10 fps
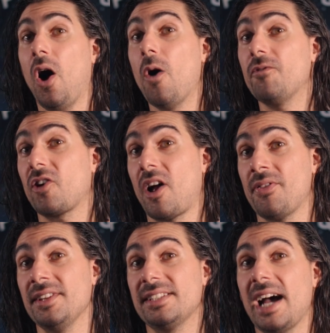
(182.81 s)
Over
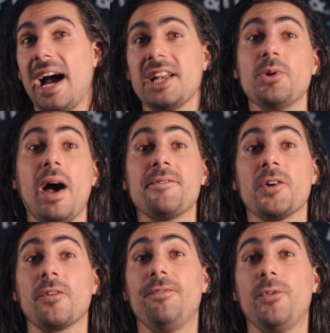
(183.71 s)
on this side, you have
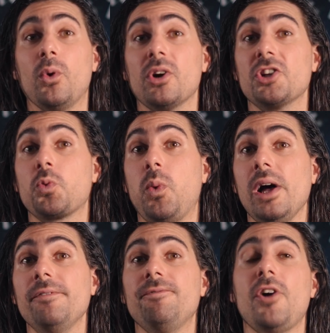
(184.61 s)
your four twelve